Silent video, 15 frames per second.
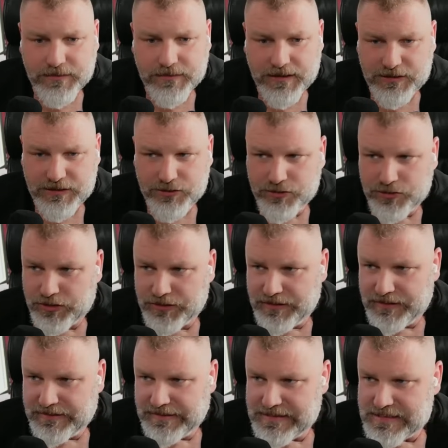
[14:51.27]
and you don't need
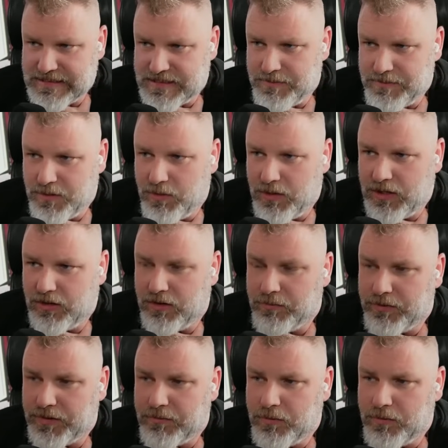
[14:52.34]
to listen to me wallow and
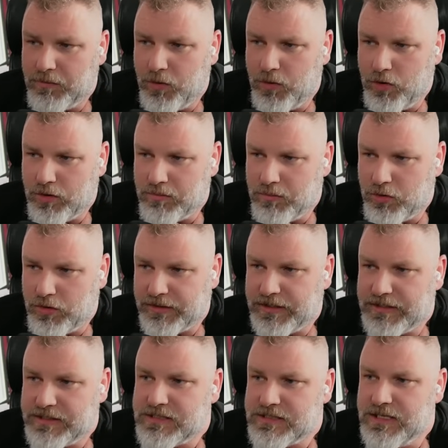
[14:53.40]
bring more and more
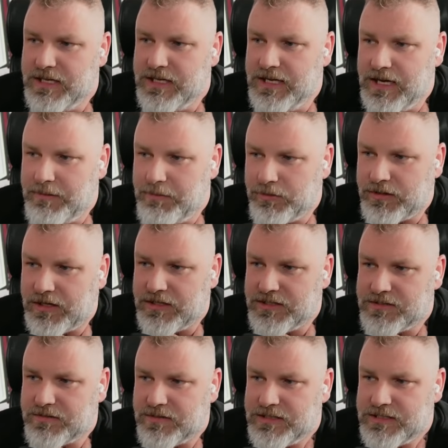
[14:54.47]
things about the
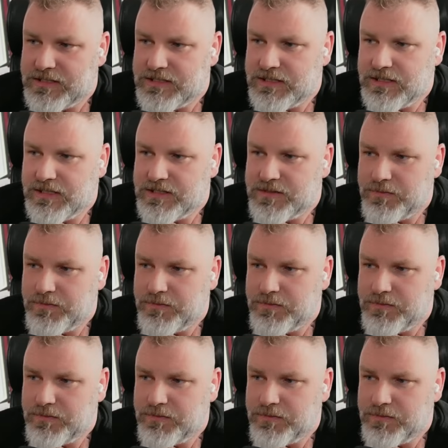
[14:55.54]
consequences of this.